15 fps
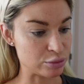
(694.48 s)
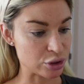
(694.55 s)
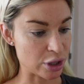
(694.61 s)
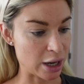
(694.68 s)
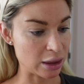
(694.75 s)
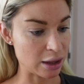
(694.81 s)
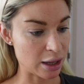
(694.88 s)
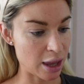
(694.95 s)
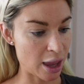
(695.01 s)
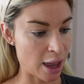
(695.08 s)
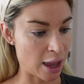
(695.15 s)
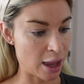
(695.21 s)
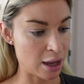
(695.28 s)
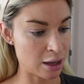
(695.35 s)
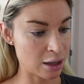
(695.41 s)
trying the
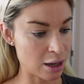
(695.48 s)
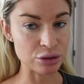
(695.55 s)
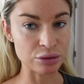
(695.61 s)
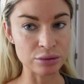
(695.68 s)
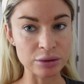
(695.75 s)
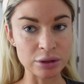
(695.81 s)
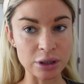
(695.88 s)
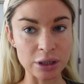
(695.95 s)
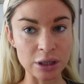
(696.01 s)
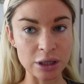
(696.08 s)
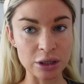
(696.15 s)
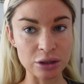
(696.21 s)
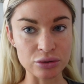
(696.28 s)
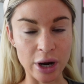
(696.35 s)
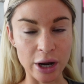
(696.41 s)
Cake Do
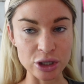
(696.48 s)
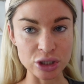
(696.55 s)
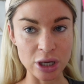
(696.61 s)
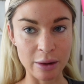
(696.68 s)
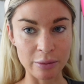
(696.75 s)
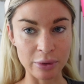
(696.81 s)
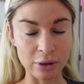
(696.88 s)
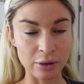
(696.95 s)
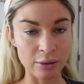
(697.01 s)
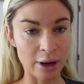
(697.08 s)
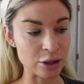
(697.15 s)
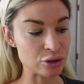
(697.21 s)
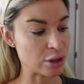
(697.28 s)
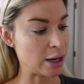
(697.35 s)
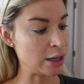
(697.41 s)
Gooder Dry Shampoo.
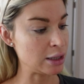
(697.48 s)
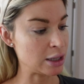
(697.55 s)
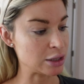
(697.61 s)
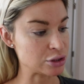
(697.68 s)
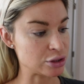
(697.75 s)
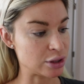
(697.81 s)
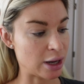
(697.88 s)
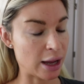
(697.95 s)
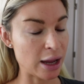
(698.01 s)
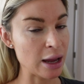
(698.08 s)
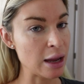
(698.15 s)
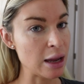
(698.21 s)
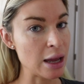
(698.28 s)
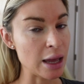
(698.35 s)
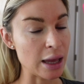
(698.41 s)
I tried it yesterday
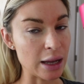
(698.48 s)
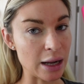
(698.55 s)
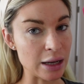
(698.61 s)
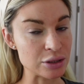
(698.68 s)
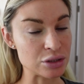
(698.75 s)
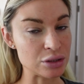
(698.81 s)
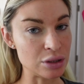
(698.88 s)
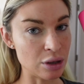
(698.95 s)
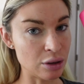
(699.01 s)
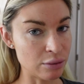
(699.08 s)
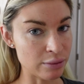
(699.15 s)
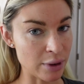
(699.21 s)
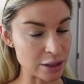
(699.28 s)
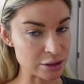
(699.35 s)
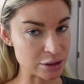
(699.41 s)
it has no
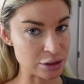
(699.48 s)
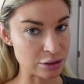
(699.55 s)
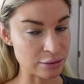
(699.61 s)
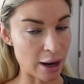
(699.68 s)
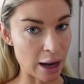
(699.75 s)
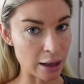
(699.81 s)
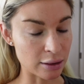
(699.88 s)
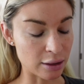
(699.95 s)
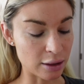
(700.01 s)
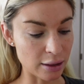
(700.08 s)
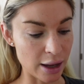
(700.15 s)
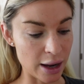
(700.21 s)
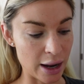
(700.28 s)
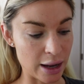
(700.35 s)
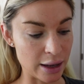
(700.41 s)
residue at
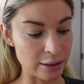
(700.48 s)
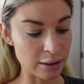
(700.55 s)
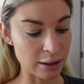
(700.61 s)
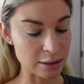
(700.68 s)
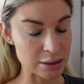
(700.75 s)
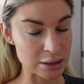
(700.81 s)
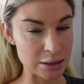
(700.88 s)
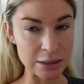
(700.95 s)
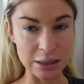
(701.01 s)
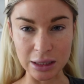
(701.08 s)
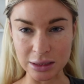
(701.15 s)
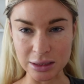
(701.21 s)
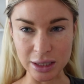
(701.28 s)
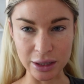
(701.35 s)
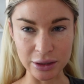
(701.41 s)
all and it's
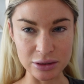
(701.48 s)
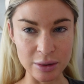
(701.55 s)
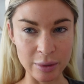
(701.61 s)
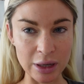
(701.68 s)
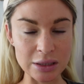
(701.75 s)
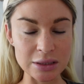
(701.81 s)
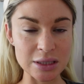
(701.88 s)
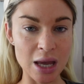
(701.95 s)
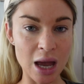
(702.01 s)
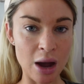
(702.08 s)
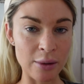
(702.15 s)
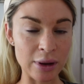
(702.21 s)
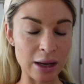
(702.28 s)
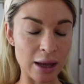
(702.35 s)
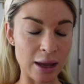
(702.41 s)
decent. So I'm gonna see
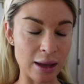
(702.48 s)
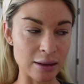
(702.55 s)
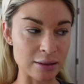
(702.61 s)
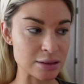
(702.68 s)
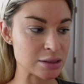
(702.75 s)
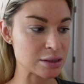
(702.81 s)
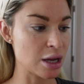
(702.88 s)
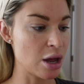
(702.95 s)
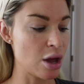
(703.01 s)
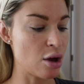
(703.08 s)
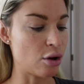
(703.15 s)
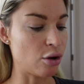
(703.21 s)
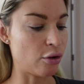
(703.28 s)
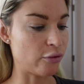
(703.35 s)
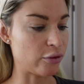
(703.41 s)
how it is
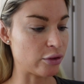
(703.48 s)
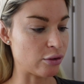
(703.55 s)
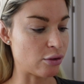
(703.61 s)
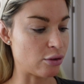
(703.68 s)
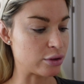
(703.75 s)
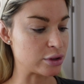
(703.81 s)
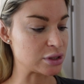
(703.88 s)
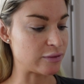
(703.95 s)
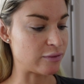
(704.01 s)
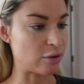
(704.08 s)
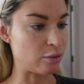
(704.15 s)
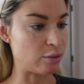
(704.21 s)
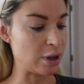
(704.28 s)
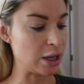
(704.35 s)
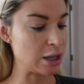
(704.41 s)
over the course of
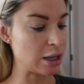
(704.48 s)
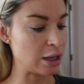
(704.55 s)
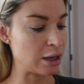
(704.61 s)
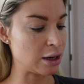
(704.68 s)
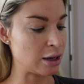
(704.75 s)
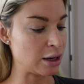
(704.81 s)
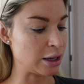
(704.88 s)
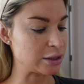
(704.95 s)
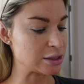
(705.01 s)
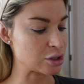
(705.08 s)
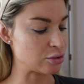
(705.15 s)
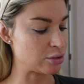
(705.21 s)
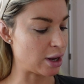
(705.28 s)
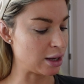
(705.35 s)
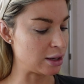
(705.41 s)
the week here. It's
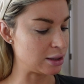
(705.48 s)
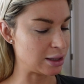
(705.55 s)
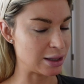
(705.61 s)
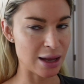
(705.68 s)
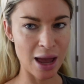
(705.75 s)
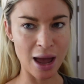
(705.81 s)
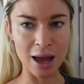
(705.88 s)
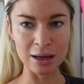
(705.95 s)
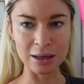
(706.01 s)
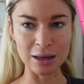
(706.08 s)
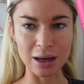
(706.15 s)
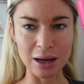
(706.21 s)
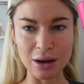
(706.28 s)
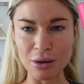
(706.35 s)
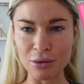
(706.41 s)
created in
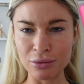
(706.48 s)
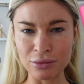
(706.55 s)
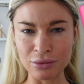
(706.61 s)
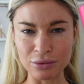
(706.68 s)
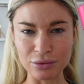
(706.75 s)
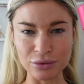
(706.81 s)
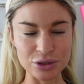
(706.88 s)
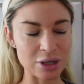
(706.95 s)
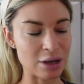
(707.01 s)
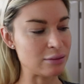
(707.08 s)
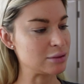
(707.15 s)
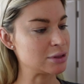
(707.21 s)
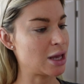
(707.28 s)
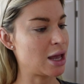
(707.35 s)
Canada. Oh, shout out to